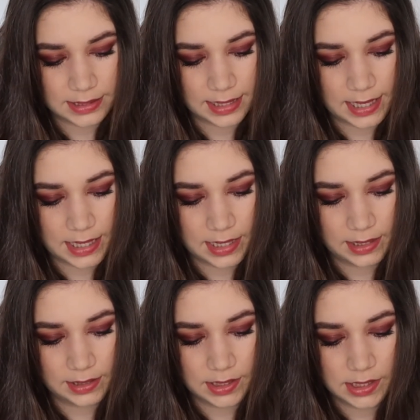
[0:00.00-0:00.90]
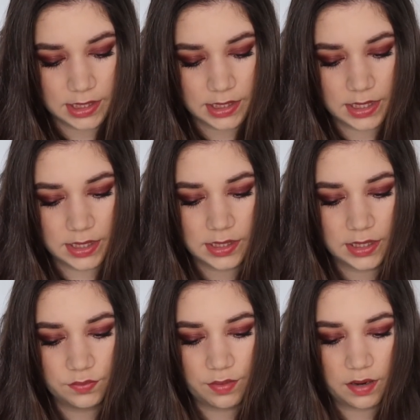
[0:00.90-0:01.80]
and this
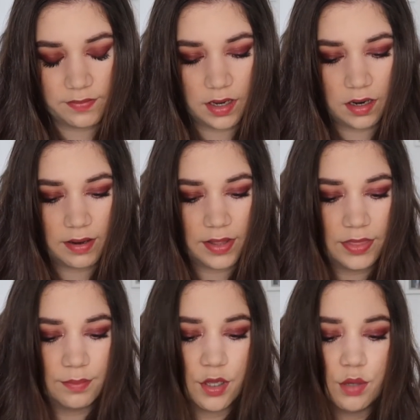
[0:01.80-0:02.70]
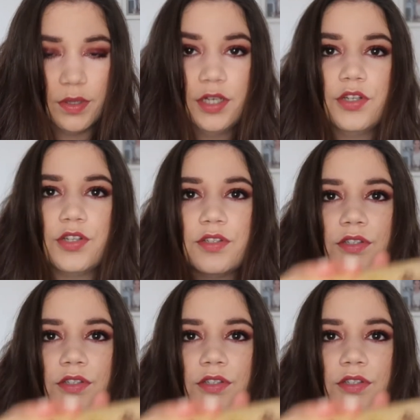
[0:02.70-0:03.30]
is where we are at the moment.